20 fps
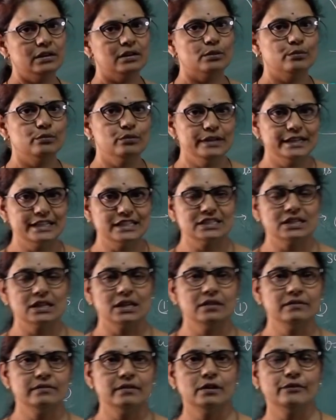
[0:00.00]
W
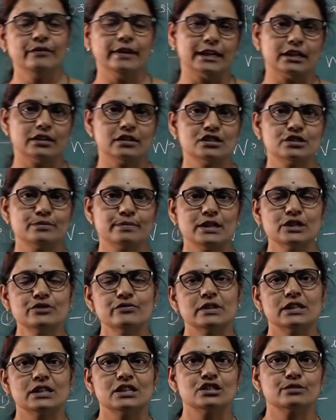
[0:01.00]
itself a vector space
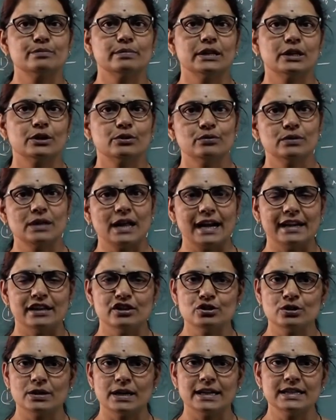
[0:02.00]
with respect to the
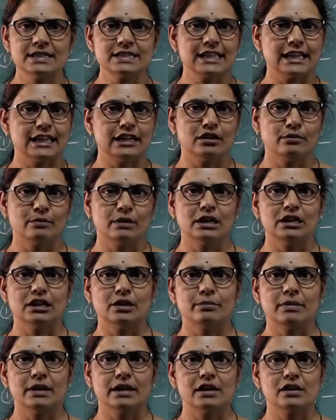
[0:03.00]
addition and scalar
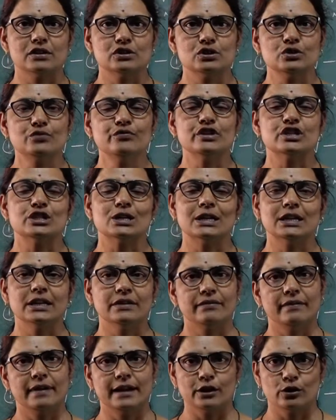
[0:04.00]
multiplication which are
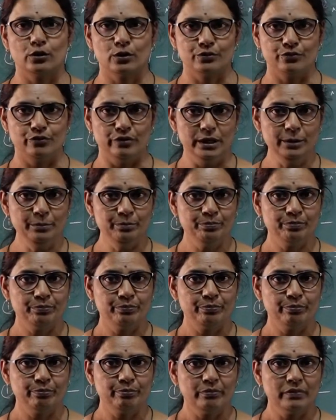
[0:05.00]
defined on V.
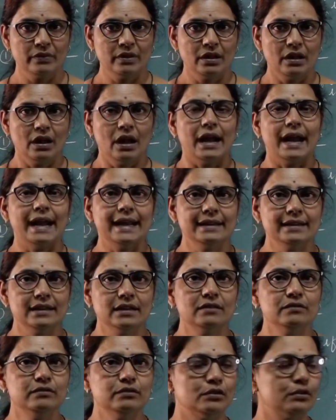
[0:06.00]
And
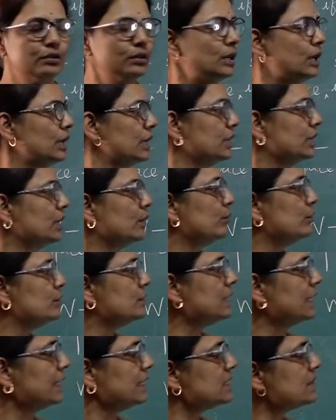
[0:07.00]
therefore, W
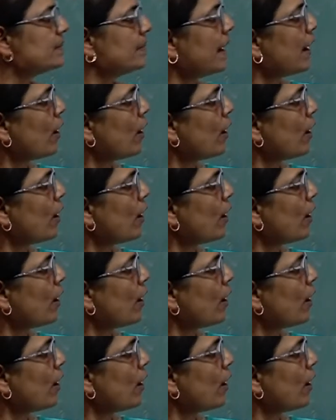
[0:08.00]
satisfy